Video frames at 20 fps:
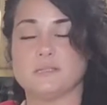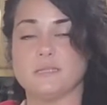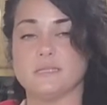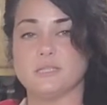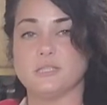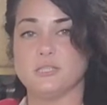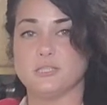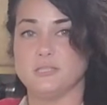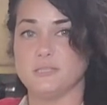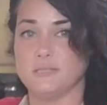
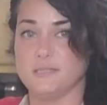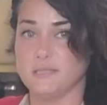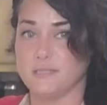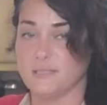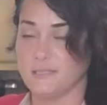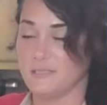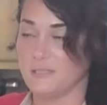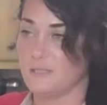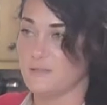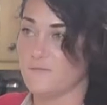that you
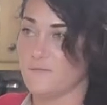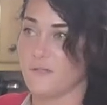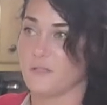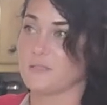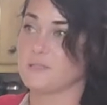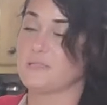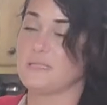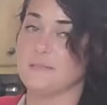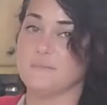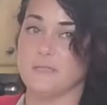did the
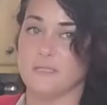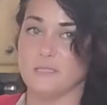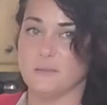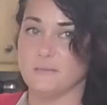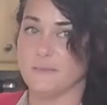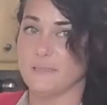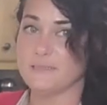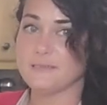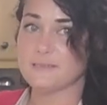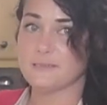first time that you
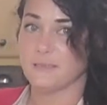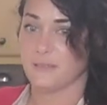messed